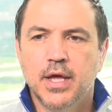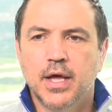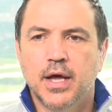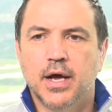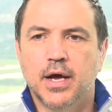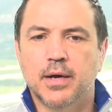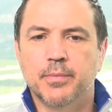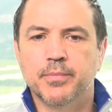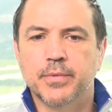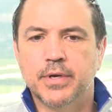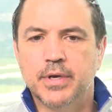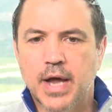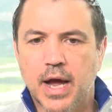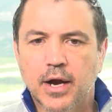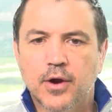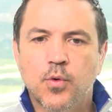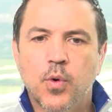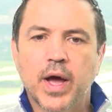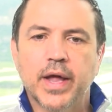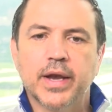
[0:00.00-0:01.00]

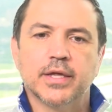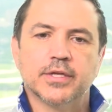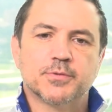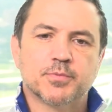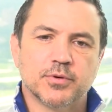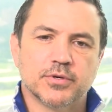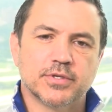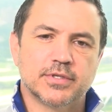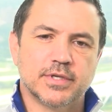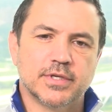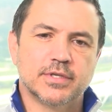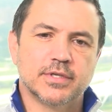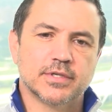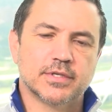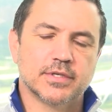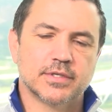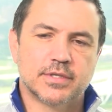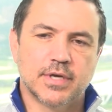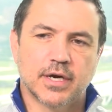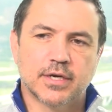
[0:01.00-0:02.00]
Not quite as
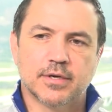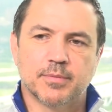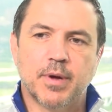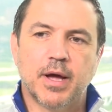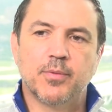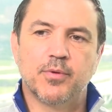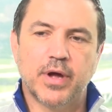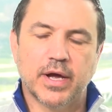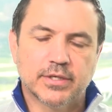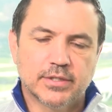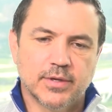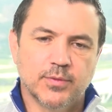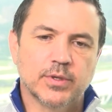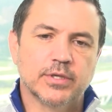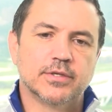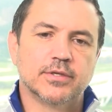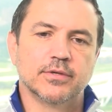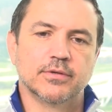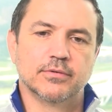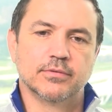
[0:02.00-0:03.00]
prestigious as Dr. Bob, who actually
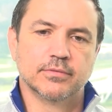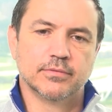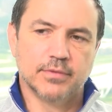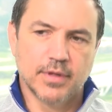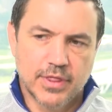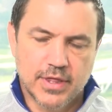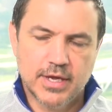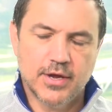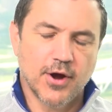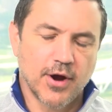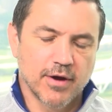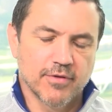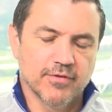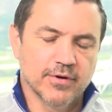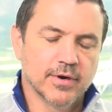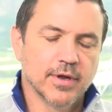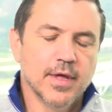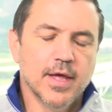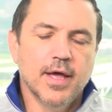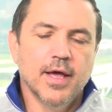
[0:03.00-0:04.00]
went to the
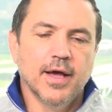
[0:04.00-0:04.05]
Harvard.